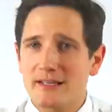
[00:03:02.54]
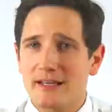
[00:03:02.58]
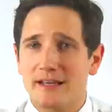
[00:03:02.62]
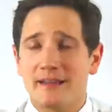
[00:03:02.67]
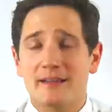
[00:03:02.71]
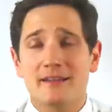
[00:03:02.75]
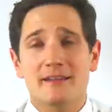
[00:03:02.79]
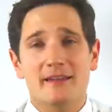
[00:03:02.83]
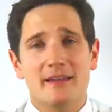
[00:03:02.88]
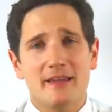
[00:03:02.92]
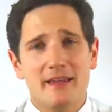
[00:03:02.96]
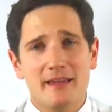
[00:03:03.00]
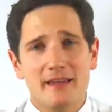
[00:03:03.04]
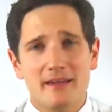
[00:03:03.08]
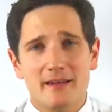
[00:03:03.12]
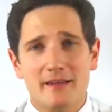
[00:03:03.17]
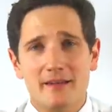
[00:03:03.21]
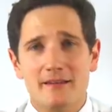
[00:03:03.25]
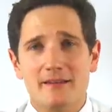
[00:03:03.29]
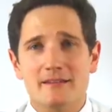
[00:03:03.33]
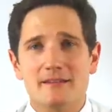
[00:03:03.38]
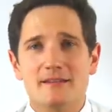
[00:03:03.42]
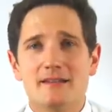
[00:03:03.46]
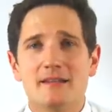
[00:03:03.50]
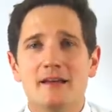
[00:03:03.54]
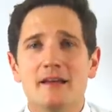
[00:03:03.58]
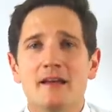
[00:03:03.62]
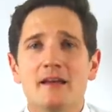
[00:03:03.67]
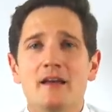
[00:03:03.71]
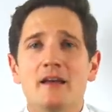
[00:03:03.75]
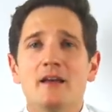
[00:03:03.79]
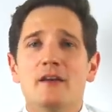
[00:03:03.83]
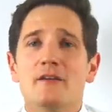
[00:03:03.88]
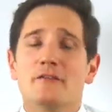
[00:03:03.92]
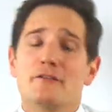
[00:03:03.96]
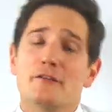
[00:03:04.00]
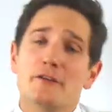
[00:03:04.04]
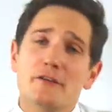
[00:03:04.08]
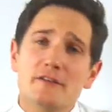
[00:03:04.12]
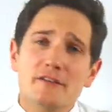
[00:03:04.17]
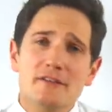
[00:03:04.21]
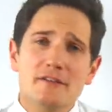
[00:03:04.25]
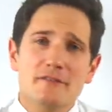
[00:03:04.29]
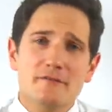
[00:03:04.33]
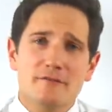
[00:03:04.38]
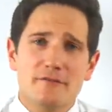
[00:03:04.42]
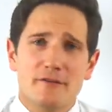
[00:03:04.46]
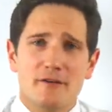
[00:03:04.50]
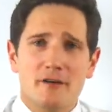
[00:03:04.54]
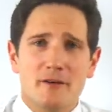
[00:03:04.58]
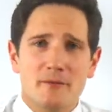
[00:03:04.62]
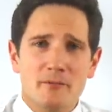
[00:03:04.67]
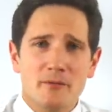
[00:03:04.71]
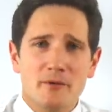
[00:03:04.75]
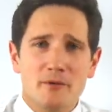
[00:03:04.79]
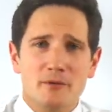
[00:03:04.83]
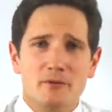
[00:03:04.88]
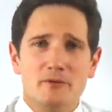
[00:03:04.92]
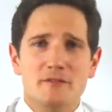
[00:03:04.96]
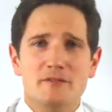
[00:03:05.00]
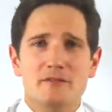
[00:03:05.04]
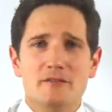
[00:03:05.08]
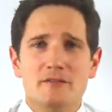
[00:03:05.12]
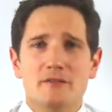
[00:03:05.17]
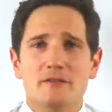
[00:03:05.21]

and airlines. First and foremost,